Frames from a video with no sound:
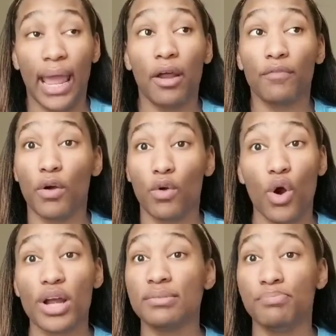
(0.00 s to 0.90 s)
And of
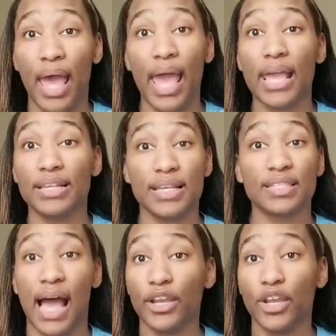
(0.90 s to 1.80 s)
course, Bae does
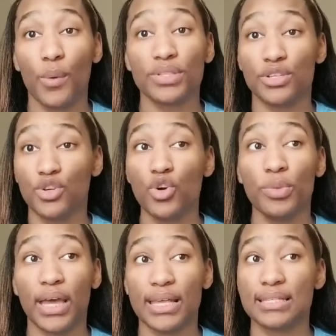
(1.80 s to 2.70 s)
not know what to do
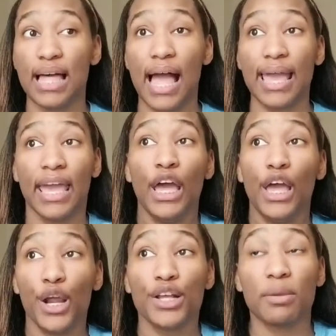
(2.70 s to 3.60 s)
because it's like
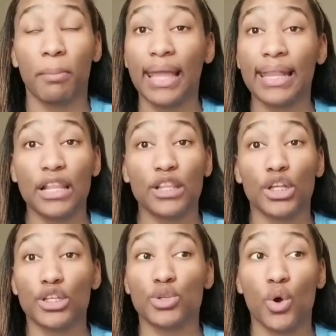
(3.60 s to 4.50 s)
here's a man that
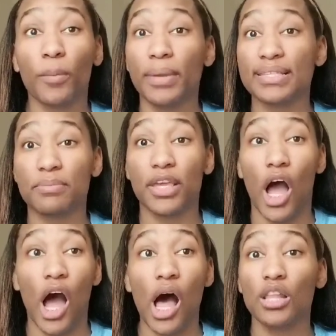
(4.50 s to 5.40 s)
literally tormented me
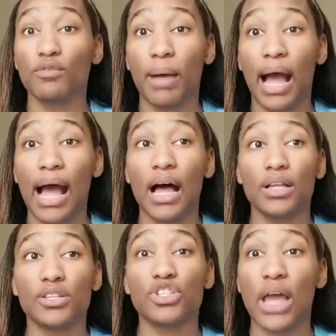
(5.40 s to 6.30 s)
all of my
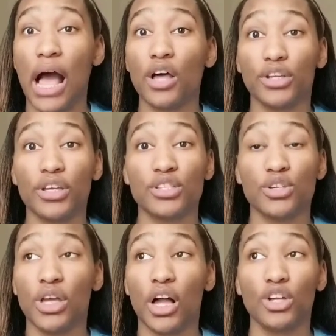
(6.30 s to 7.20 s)
childhood to
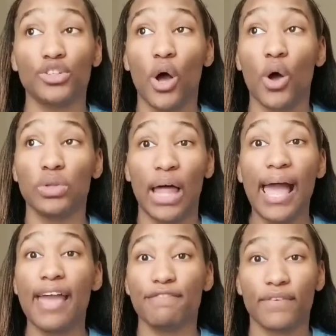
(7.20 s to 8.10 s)
young adult
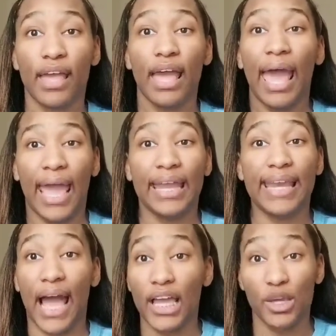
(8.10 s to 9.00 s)
life and
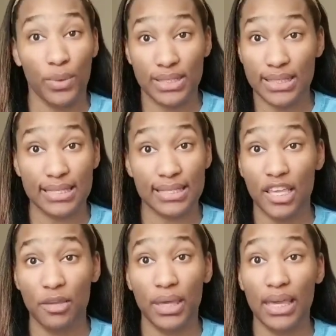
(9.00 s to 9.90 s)
now he wants to
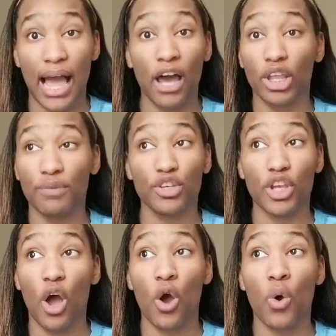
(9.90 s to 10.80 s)
see me i don't even
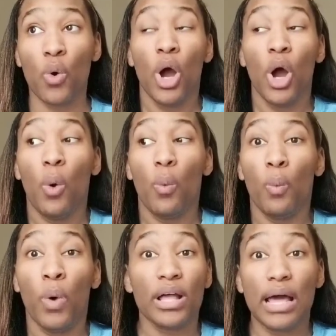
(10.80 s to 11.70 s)
know
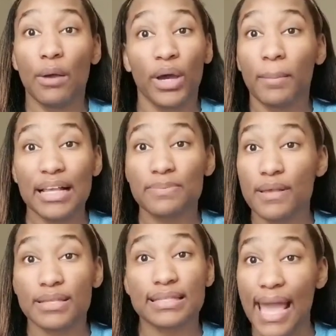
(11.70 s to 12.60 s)
what what am i
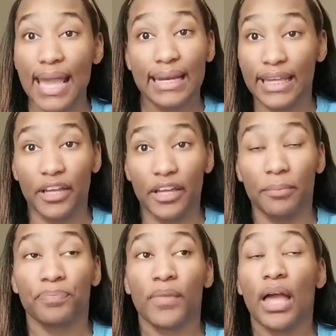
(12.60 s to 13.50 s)
supposed to say to
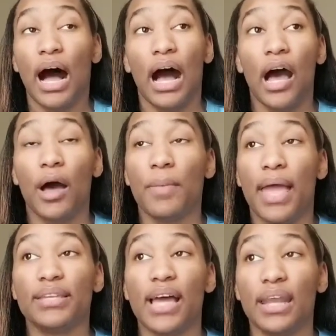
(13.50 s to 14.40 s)
him um
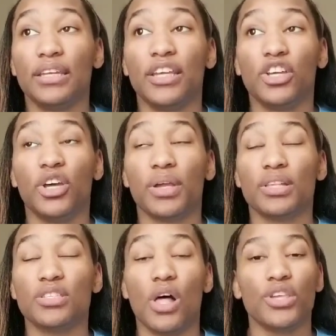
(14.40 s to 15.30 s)
and donna did good
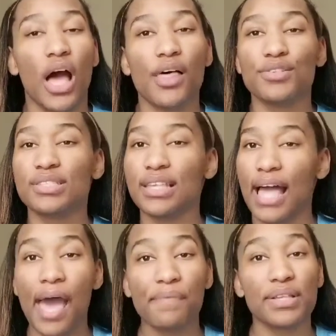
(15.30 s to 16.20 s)
consult y'all
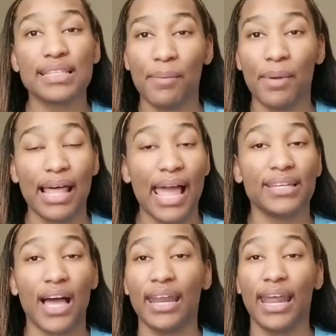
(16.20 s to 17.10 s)
half the time i like
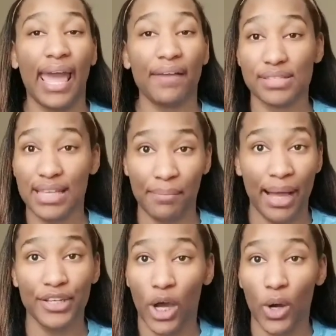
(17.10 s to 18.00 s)
donna and half the time
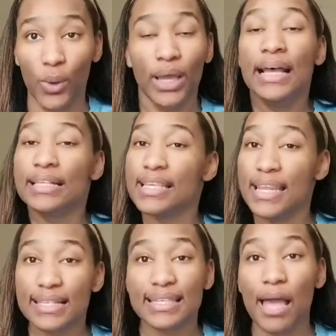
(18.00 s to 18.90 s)
i don't see
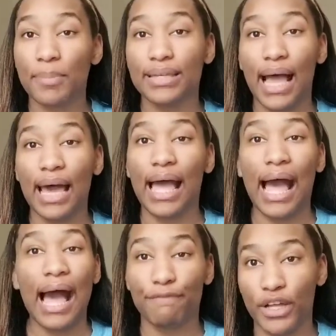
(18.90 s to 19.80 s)
this type of donna
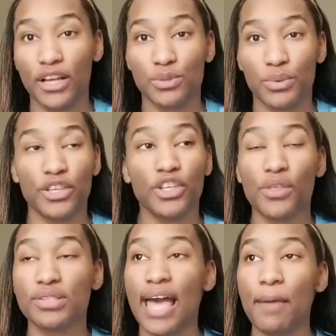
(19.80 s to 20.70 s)
i fucks with you
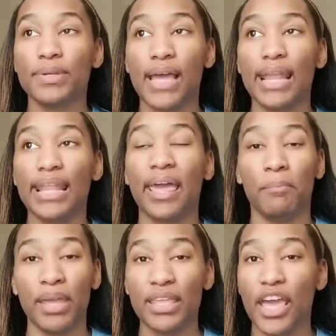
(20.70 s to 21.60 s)
know the type of donna that
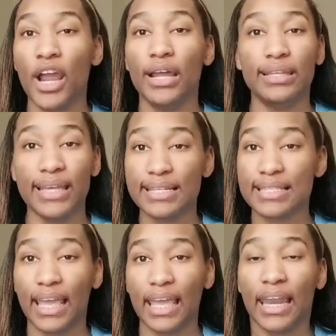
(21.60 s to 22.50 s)
can be there and
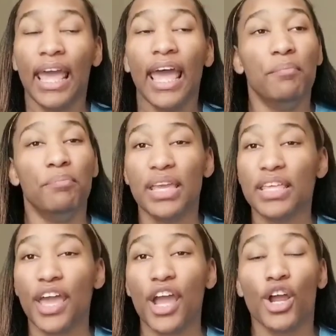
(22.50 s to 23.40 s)
listen and be
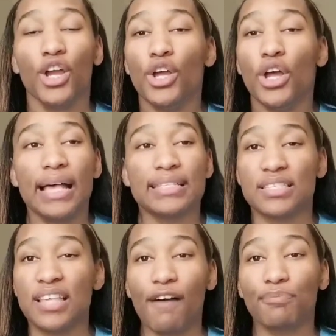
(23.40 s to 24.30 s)
there as a
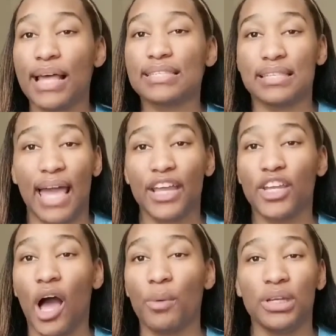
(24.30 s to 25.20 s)
soft place to land
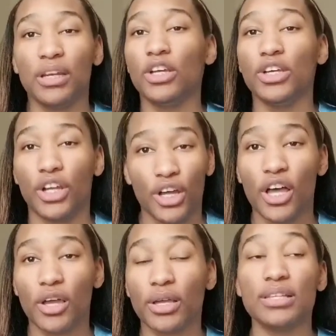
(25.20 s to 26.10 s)
on we need a good
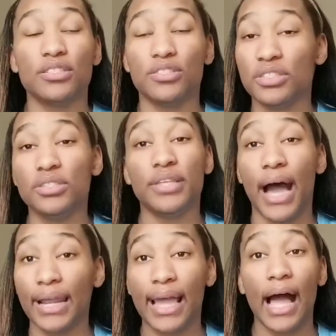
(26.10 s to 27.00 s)
hug because
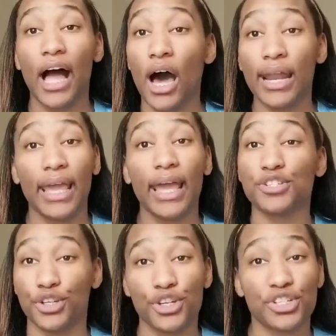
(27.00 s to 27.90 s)
donna got all that
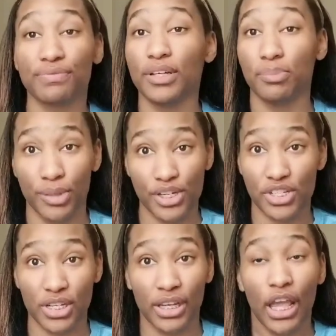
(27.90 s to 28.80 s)
extra cushion for the
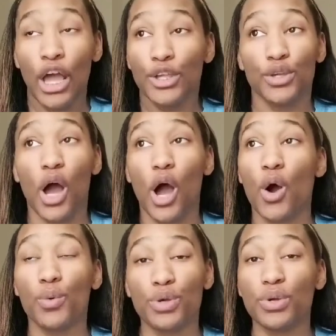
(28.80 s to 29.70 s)
pushing you
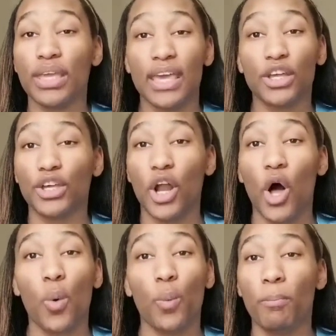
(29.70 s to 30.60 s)
know you can get a good
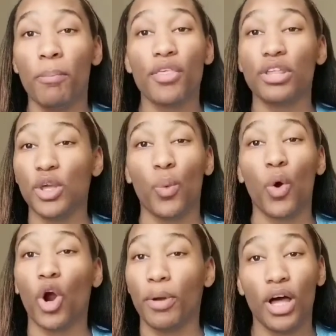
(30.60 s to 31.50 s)
old motherly
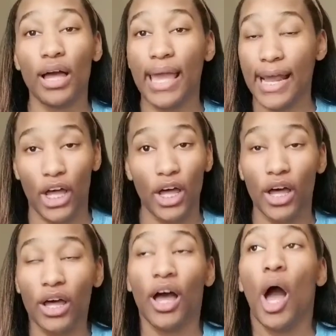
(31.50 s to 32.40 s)
warm hug out of
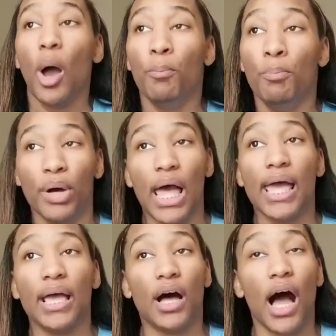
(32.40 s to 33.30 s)
her
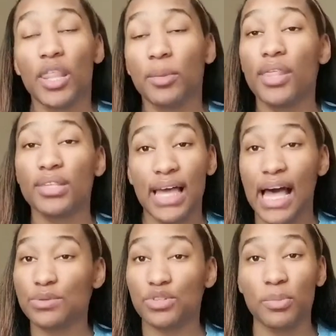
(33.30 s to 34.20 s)
but all the other
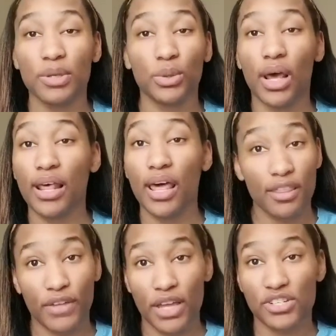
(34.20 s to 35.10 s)
times where she be doing all the
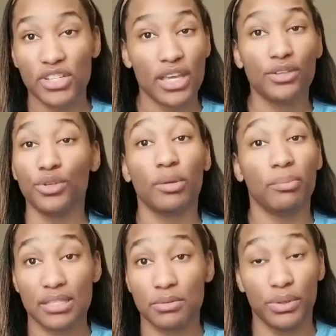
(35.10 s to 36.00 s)
other fuck shit, you can
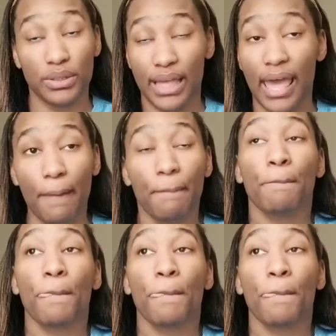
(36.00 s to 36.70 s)
miss me with that.